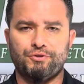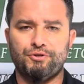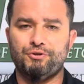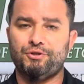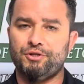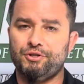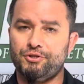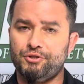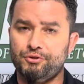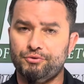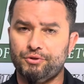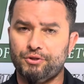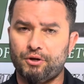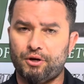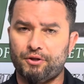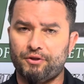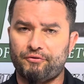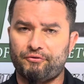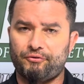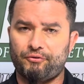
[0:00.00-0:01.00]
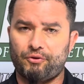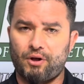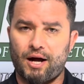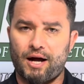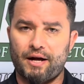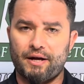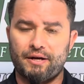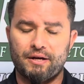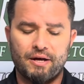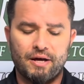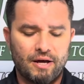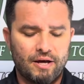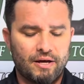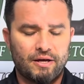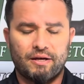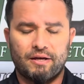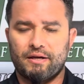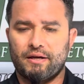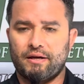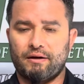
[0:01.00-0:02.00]
you can do it on the fly.
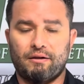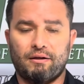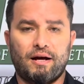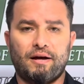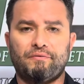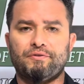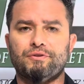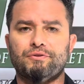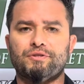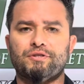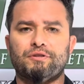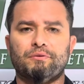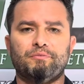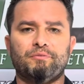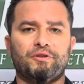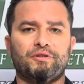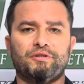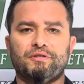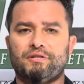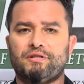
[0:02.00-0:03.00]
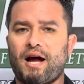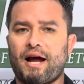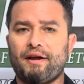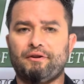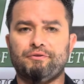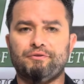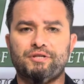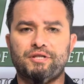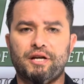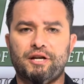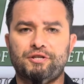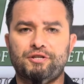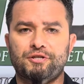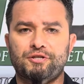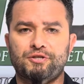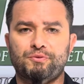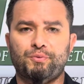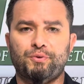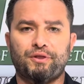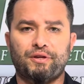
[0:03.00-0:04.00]
Hell, I've used them in dyno
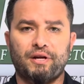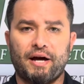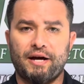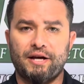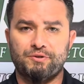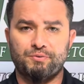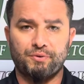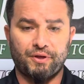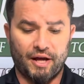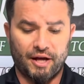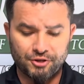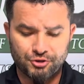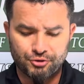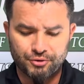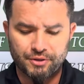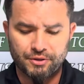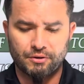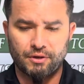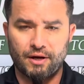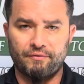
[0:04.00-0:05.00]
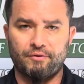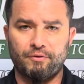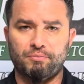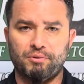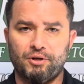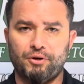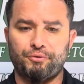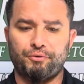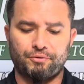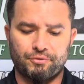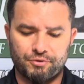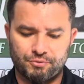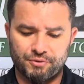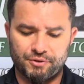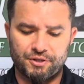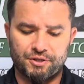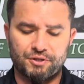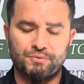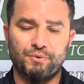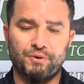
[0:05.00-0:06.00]
sessions with guys with entry-level blow-throughs,
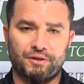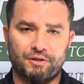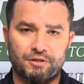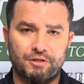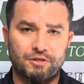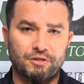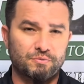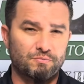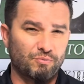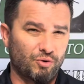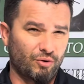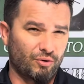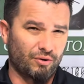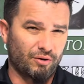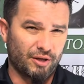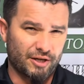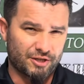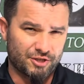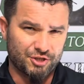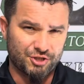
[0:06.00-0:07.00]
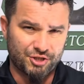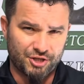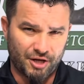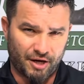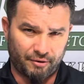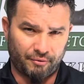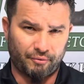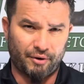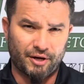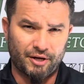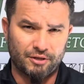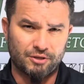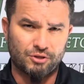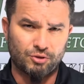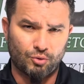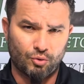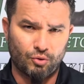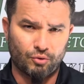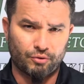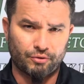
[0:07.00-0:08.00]
which is what this is more or less generated
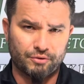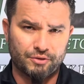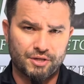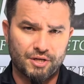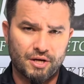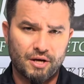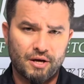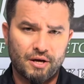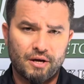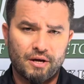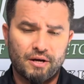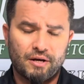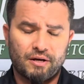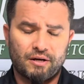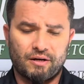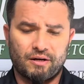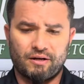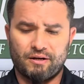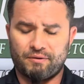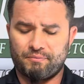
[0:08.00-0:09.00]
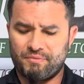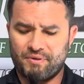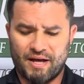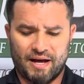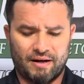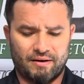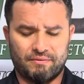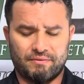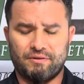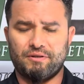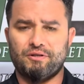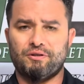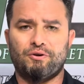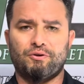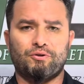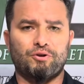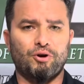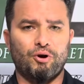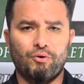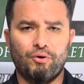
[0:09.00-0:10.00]
towards, that,
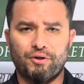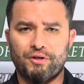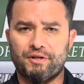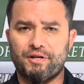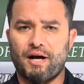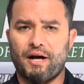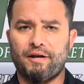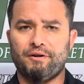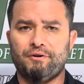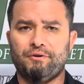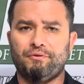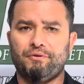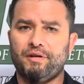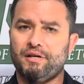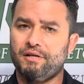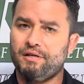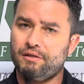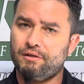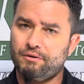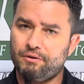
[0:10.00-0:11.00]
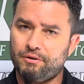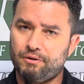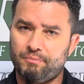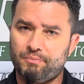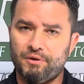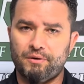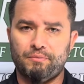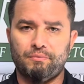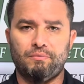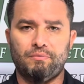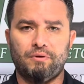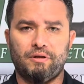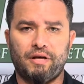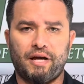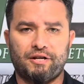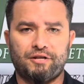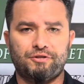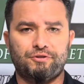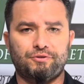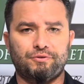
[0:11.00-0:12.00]
go on the dyno. They need a little bit
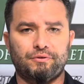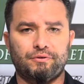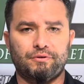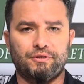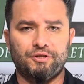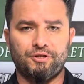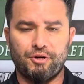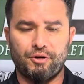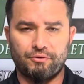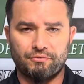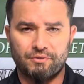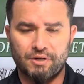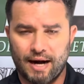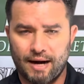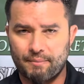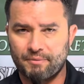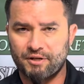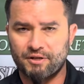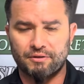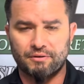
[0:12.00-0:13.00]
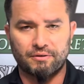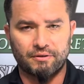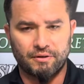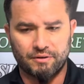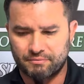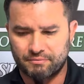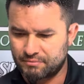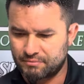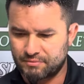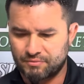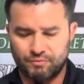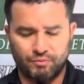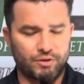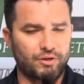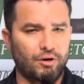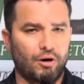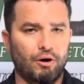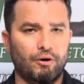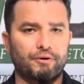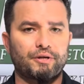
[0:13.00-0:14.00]
extra, timing
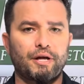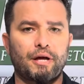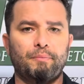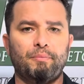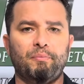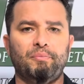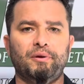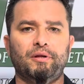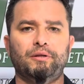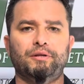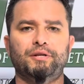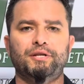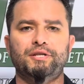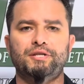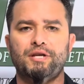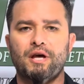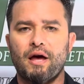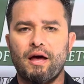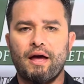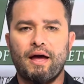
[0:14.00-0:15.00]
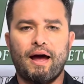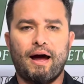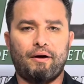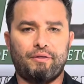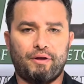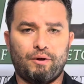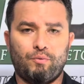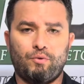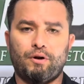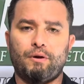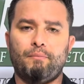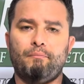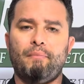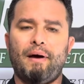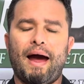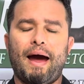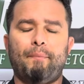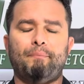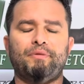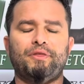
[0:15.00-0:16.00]
retard capabilities, how they want to
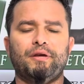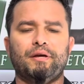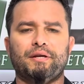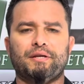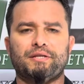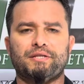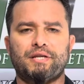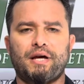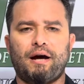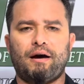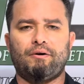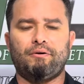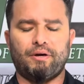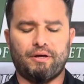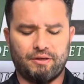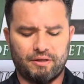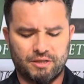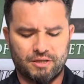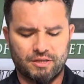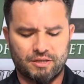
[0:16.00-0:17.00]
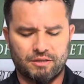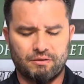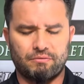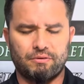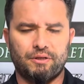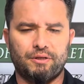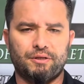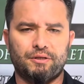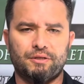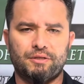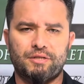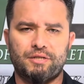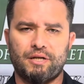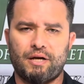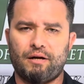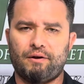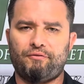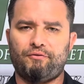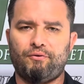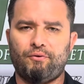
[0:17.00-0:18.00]
map things out. And this is a really good
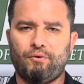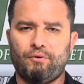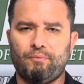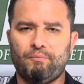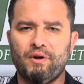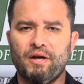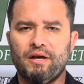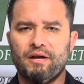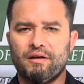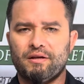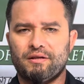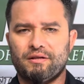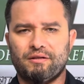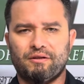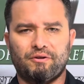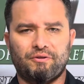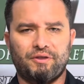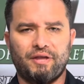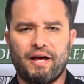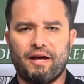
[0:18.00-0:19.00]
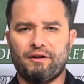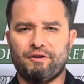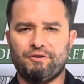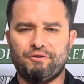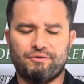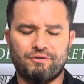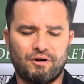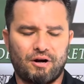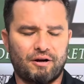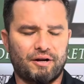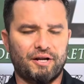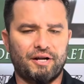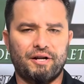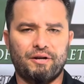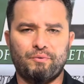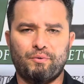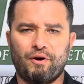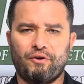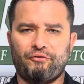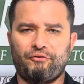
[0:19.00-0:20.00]
setup for them, that you're talking
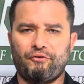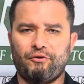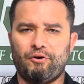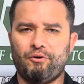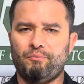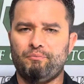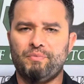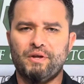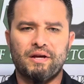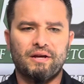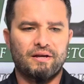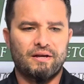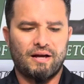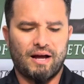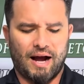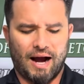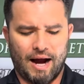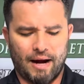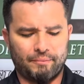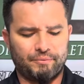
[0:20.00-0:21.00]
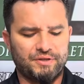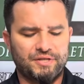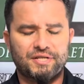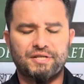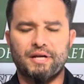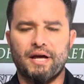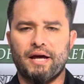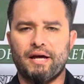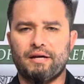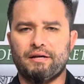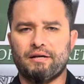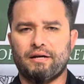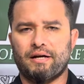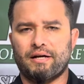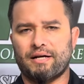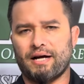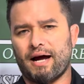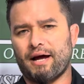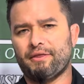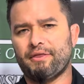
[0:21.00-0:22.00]
anywhere from, I would say, a
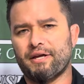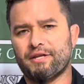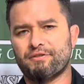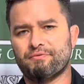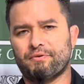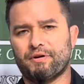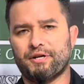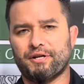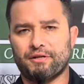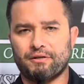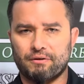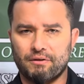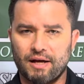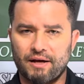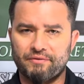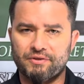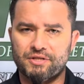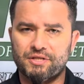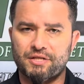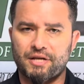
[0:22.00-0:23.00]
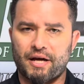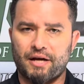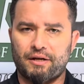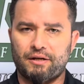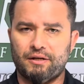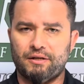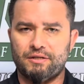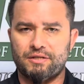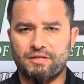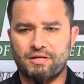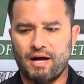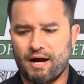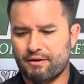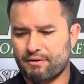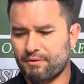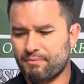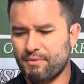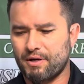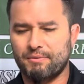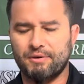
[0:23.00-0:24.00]
guy that's running 11 seconds down
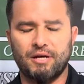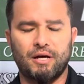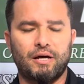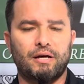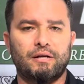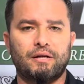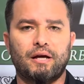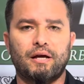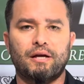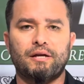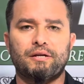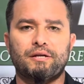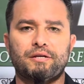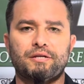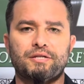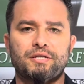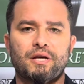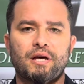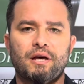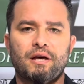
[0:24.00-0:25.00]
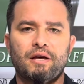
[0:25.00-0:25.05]
to maybe 880s,